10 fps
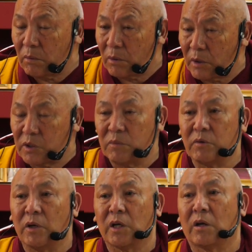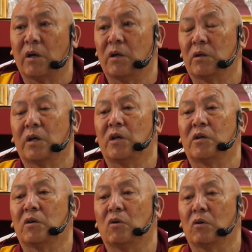accepting a
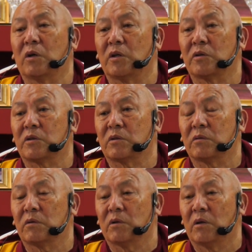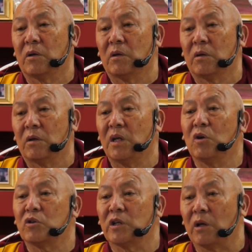creator God is
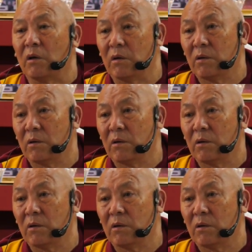illogical.